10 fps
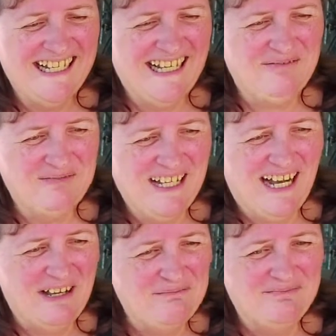
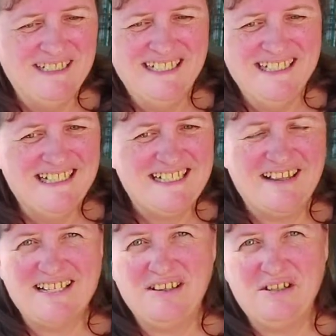So
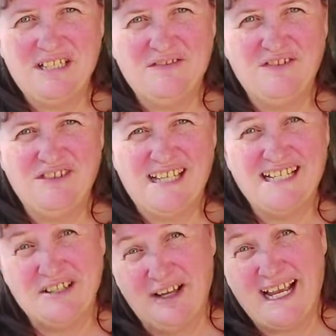there's a lot of different
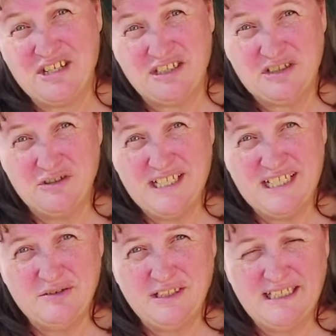things that I actually do
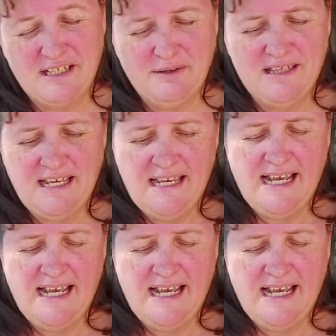this sort of thing with,